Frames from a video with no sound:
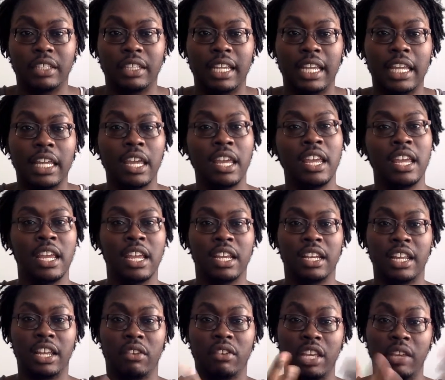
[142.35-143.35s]
Like
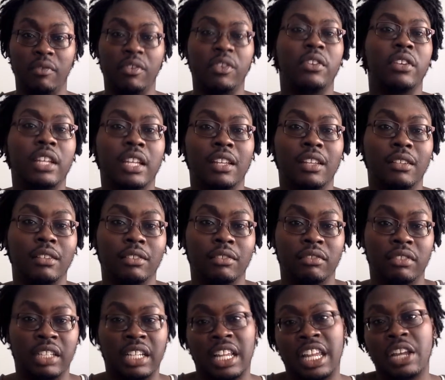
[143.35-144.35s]
they'll give you the
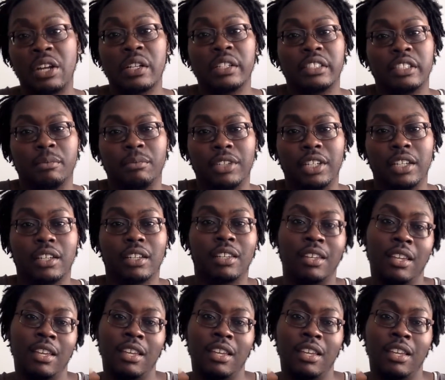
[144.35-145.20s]
here's the book,